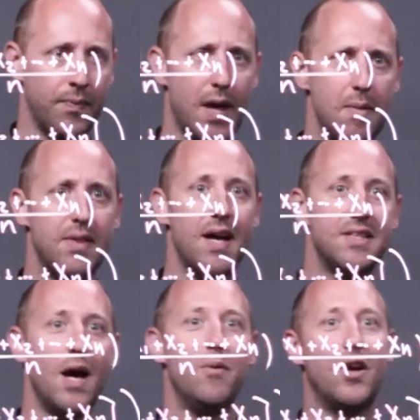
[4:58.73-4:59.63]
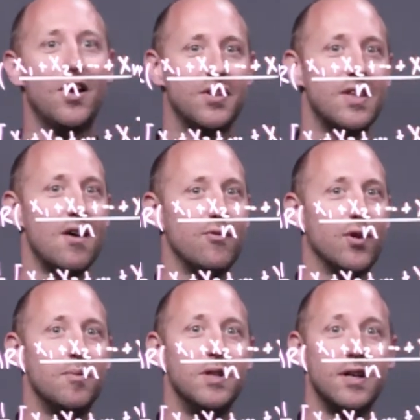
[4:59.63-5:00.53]
Okay, but that's how we got to that
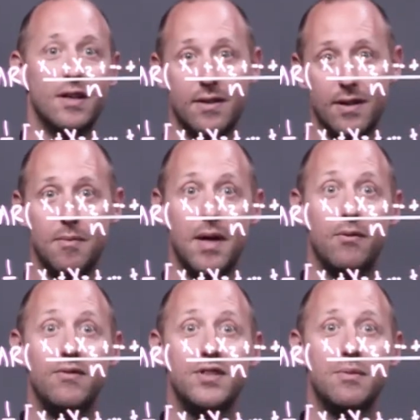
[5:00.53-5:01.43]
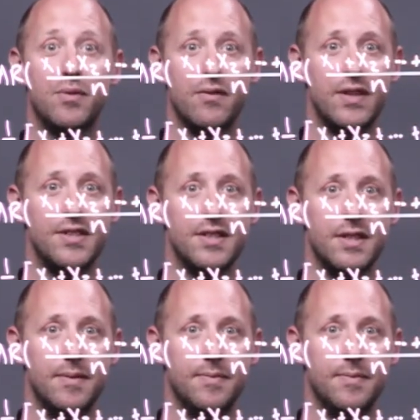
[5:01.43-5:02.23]
formula um, that we've seen previously.